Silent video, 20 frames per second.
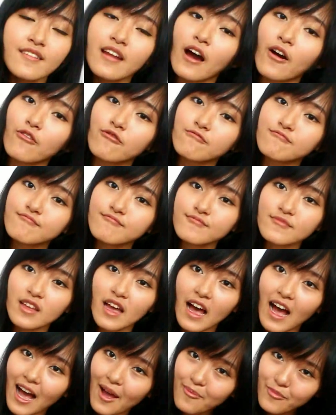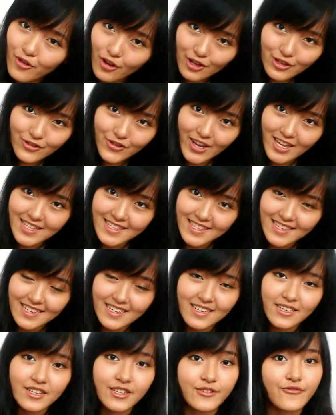Now, I'm going to
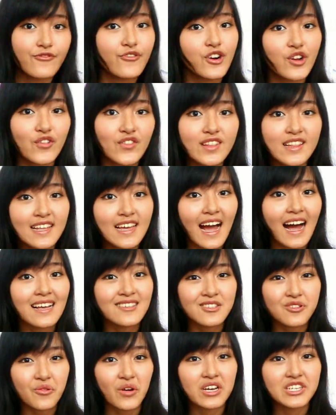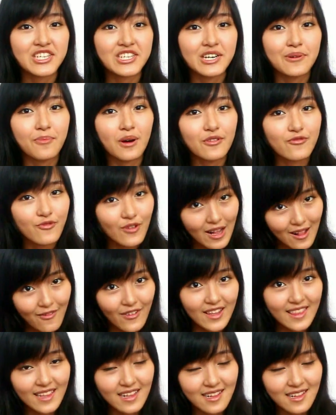answer the frequently asked question about velvet